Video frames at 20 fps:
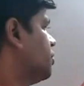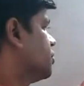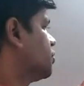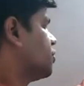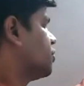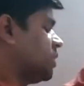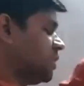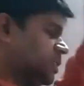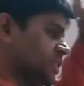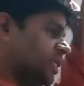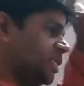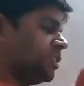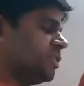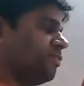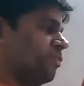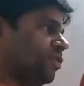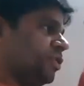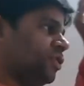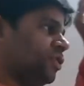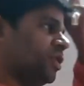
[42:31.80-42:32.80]
So that's the
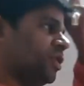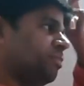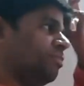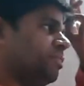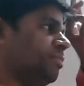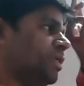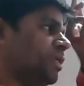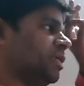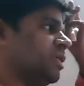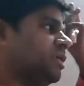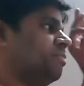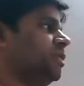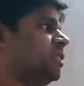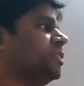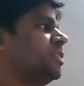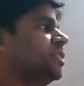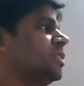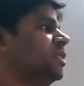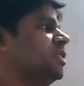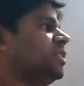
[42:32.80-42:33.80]
condition. For it to make a
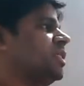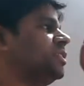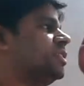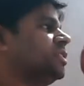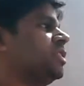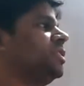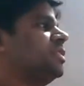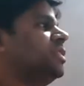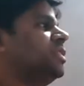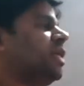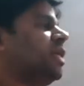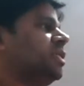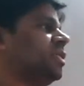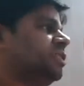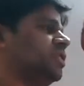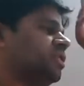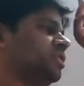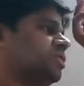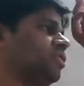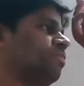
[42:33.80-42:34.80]
complete circle, tension at the
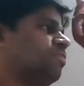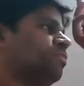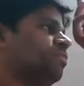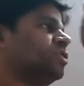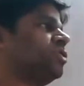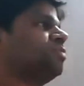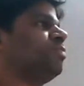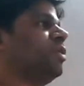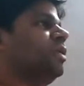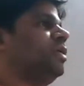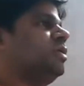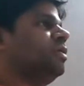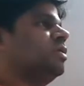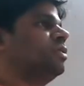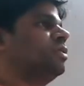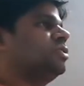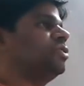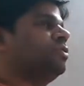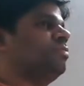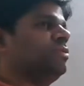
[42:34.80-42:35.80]
higher topmost point
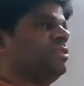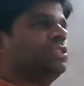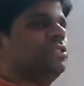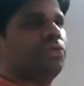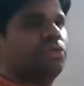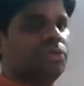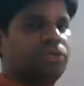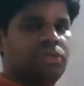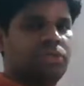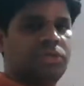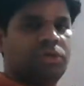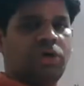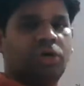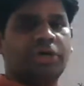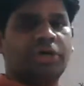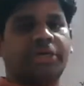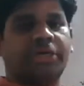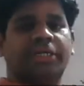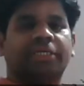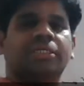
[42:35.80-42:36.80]
should be 0
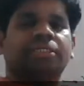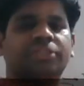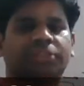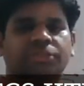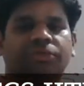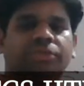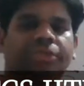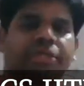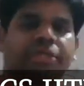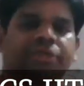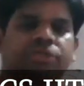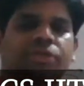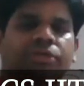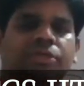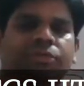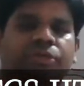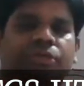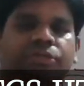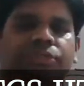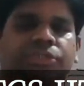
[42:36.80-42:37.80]
or greater than 0, greater than or
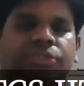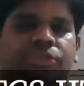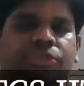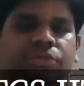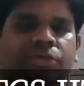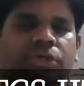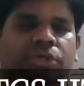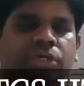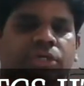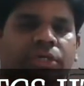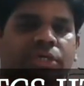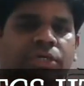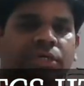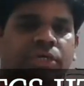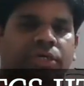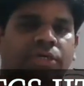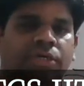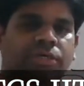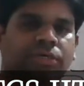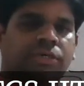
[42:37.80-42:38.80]
equal to 0.
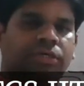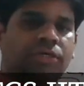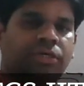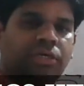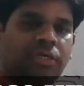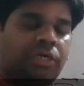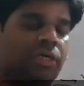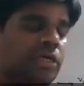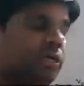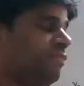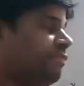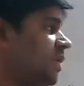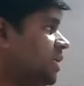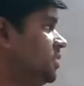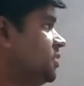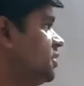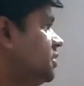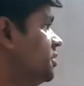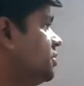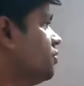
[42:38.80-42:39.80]
If
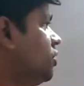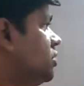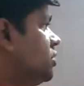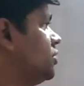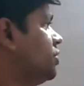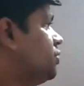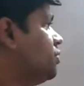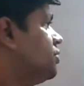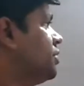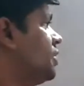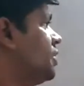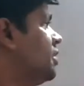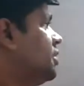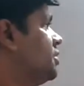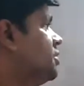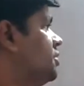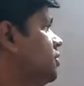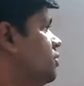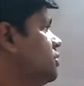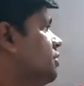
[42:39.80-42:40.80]
tension is not 0 there,
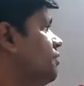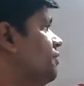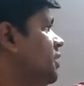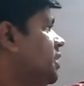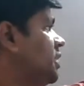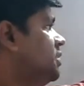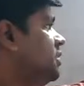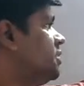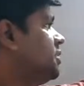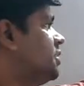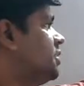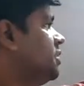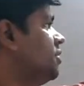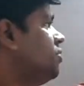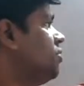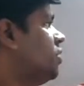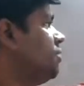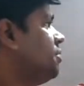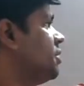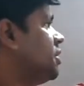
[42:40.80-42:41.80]
it's 0 somewhere else here, it
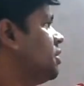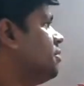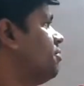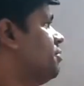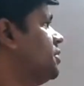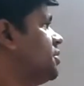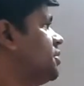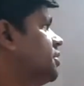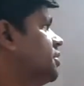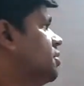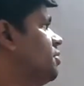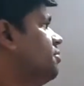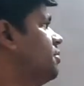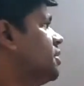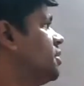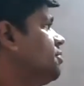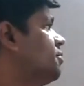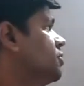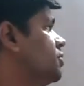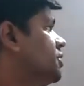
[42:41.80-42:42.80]
will not make a complete circle. It will
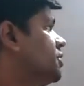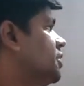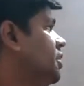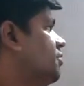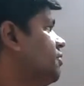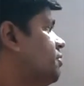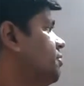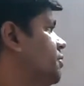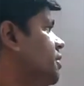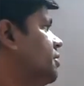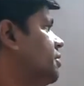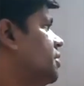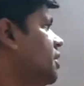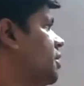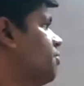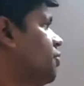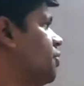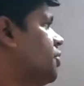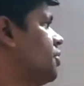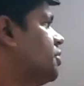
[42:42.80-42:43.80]
make a projectile from there,
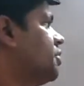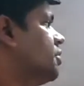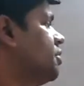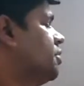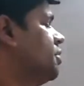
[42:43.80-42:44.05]
that point.